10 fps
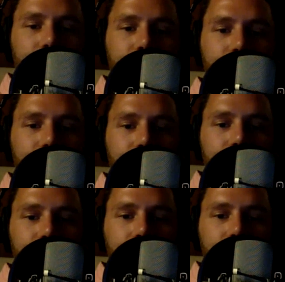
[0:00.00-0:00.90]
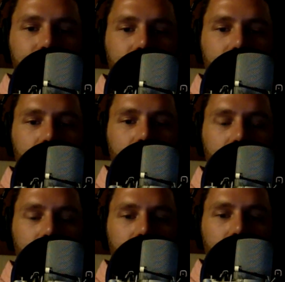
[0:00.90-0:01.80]

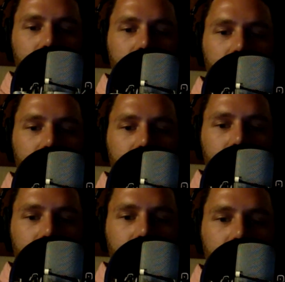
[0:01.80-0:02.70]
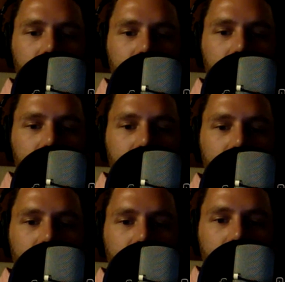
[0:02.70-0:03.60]

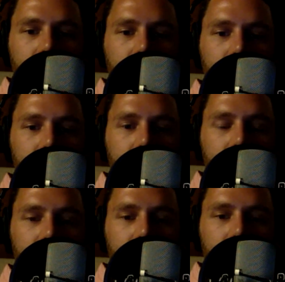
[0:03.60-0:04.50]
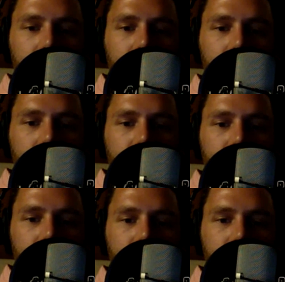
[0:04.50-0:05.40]

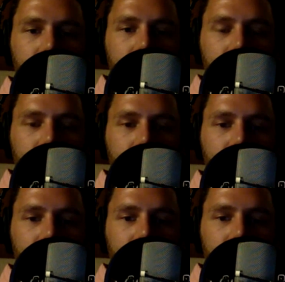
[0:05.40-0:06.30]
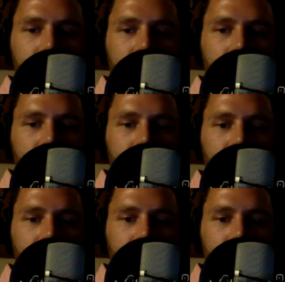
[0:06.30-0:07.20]

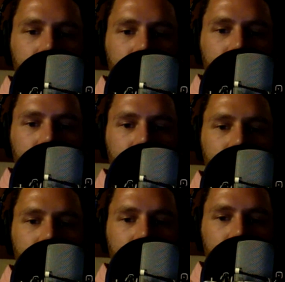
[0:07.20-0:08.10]
The person shown says nothing.